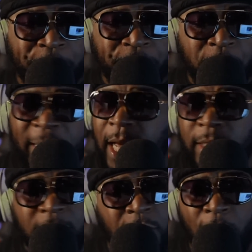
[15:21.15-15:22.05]

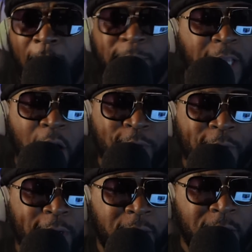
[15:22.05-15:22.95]
Because, you know, I was
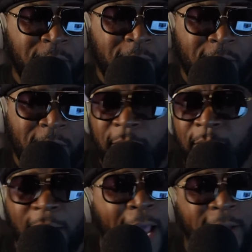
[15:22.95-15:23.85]
already, you
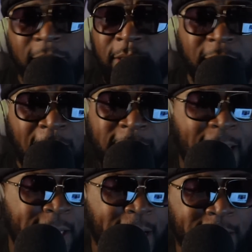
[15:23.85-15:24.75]
know,
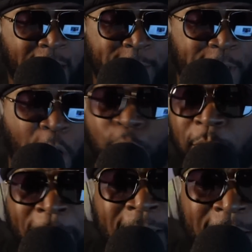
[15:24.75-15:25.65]
that thing belonged to
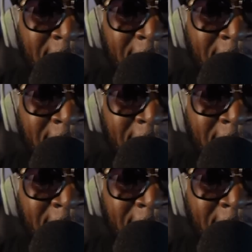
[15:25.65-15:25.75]
me.